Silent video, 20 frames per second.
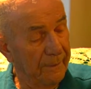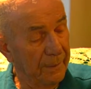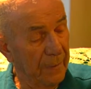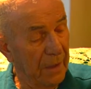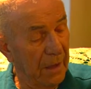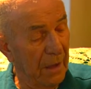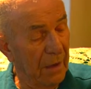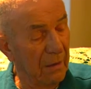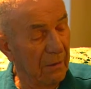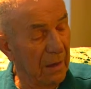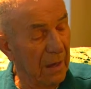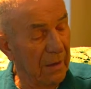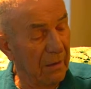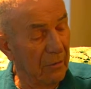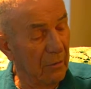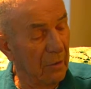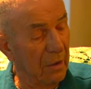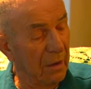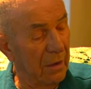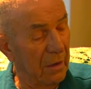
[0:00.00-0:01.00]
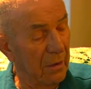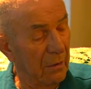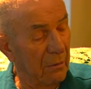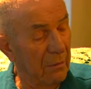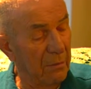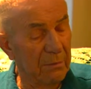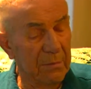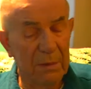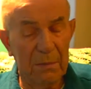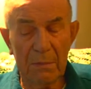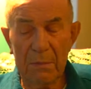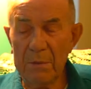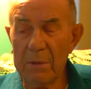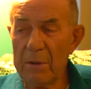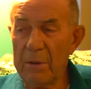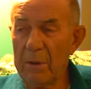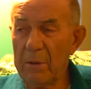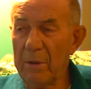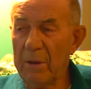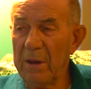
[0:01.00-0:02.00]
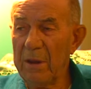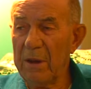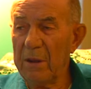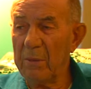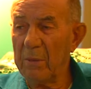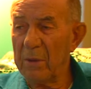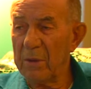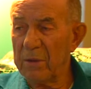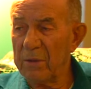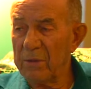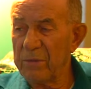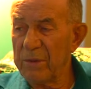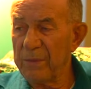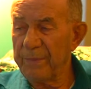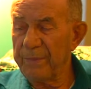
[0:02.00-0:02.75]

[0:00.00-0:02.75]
I don't remember what her name was.